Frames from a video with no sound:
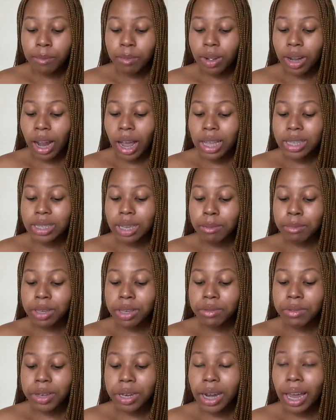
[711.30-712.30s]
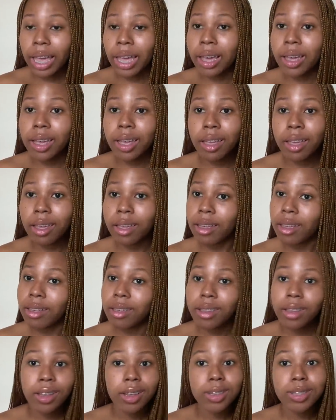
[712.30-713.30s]
guys, I'm giving like
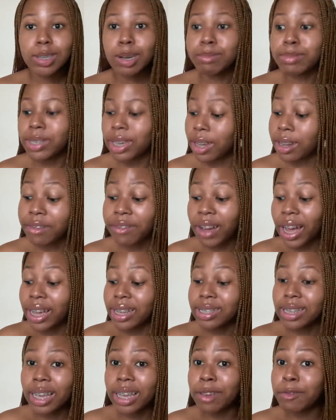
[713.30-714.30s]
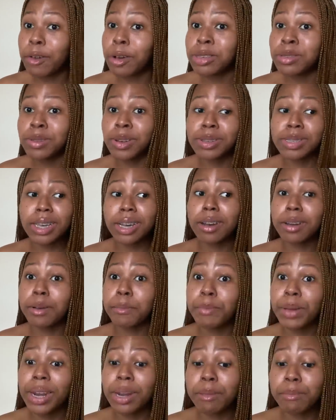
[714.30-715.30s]
top tier advice. Like if I was y'all, take out a
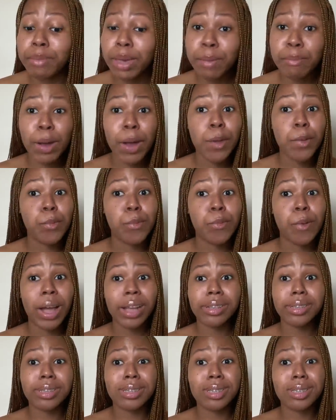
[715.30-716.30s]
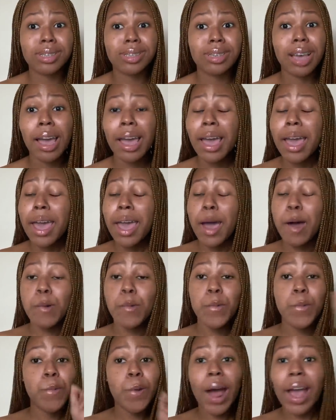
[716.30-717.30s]
pen and paper and
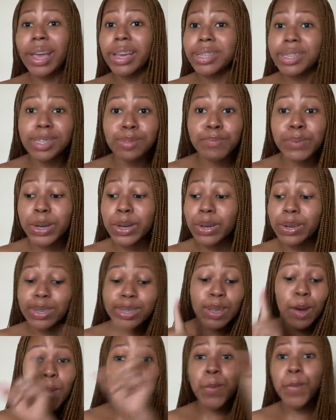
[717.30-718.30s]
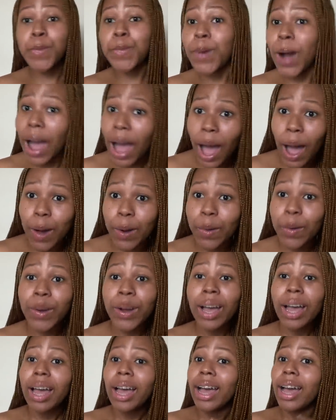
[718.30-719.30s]
write, because wow.
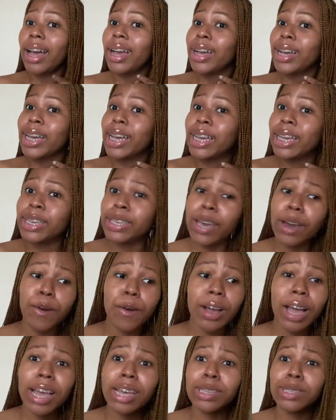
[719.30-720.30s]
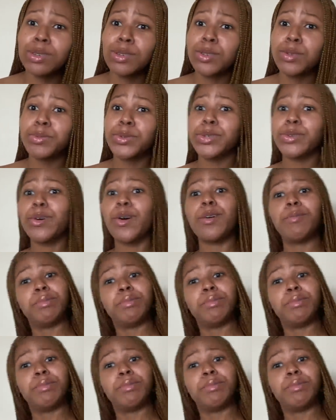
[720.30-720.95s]
Yo guys, YouTube should call